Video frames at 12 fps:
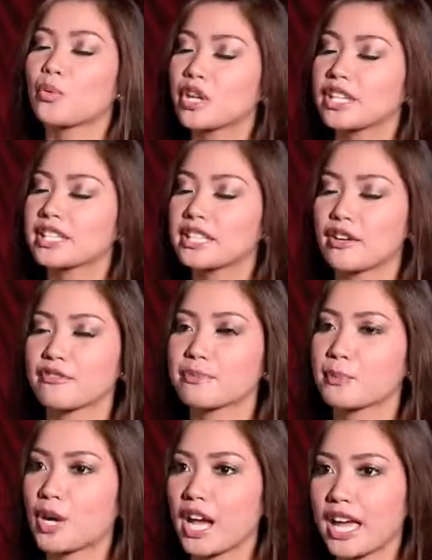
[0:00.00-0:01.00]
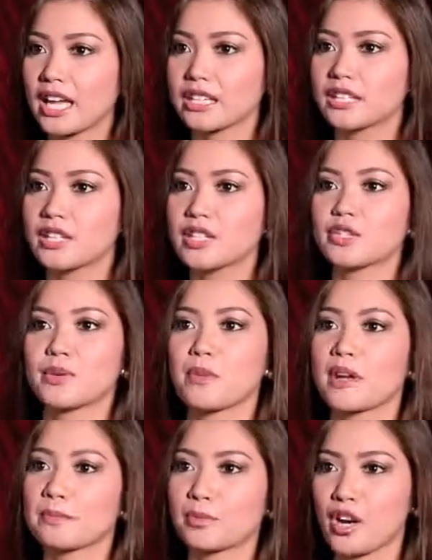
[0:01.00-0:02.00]
want to give pride to
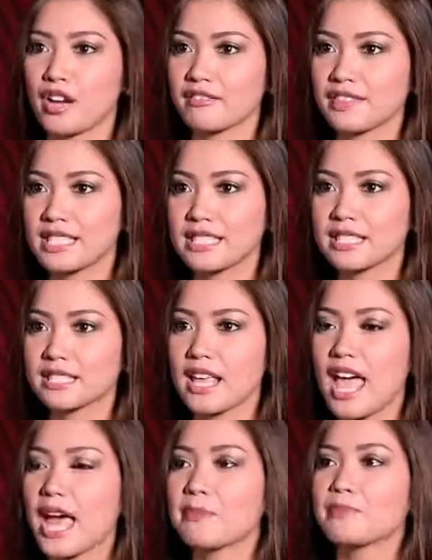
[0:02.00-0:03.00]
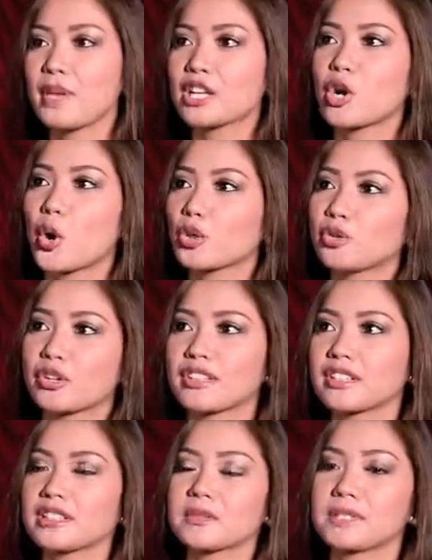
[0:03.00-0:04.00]
my province and make all North
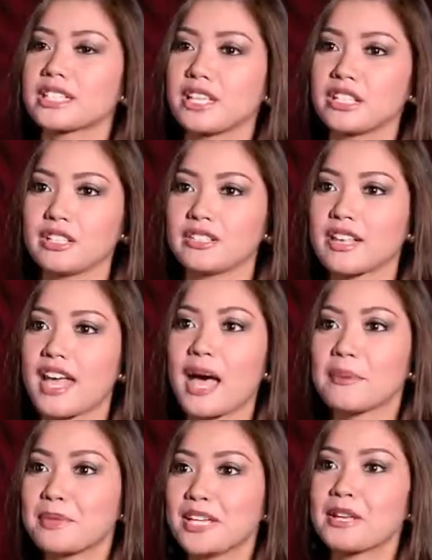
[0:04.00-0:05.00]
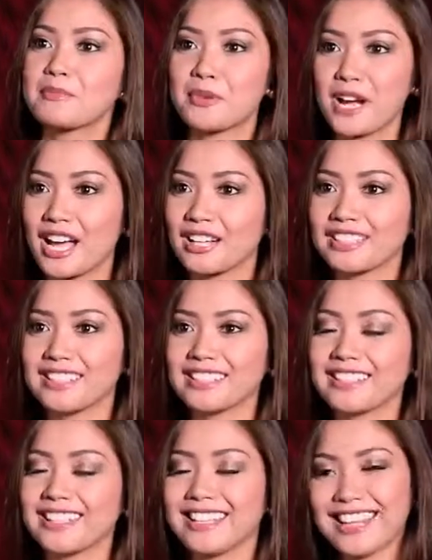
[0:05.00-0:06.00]
Cotabatanians happy and proud.
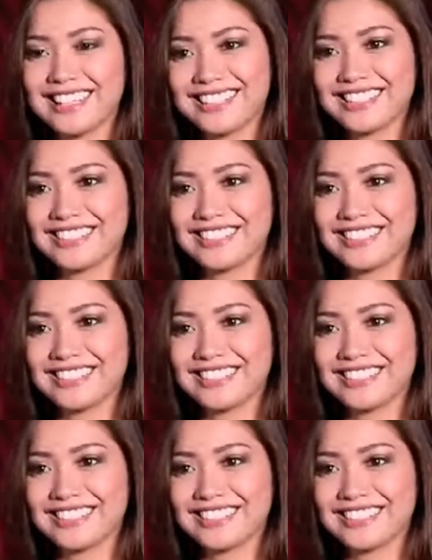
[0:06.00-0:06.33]
Thank